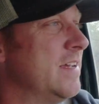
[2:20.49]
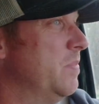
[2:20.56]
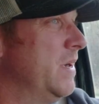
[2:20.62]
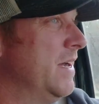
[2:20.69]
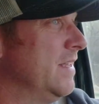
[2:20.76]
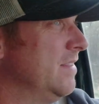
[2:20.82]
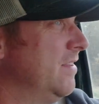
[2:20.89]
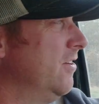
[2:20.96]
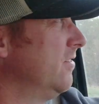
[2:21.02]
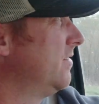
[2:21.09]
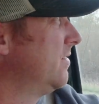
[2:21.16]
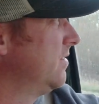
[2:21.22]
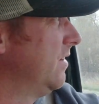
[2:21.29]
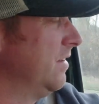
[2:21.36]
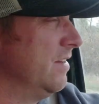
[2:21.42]
but there's
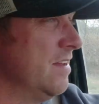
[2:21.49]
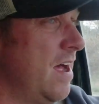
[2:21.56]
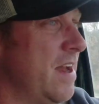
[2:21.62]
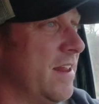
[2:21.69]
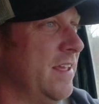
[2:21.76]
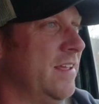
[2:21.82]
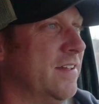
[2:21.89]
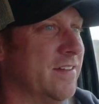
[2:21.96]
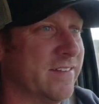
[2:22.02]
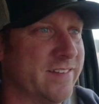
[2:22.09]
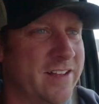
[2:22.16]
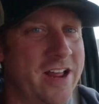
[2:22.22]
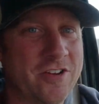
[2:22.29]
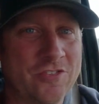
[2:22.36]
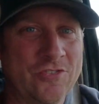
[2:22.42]
a lot of hills, a
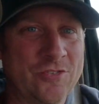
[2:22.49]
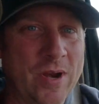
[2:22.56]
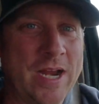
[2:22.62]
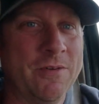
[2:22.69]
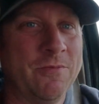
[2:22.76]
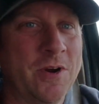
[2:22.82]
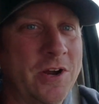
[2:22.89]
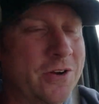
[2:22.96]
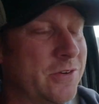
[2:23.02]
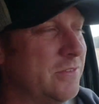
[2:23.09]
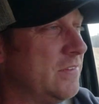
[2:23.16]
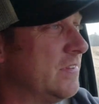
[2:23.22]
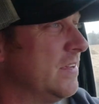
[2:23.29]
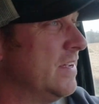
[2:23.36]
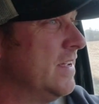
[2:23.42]
lot of straight
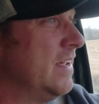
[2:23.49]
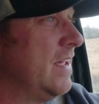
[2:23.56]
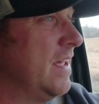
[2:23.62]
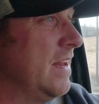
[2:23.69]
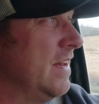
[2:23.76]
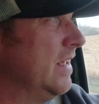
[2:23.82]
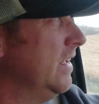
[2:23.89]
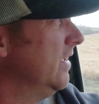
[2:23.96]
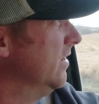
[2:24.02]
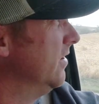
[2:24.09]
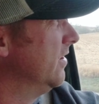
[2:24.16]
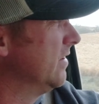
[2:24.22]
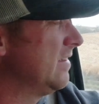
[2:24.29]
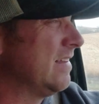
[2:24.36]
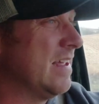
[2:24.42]
roads and
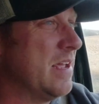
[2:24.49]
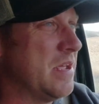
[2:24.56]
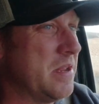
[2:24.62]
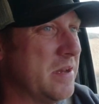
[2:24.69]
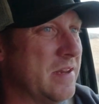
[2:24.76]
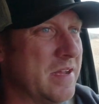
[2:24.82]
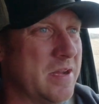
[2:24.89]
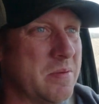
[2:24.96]
hills and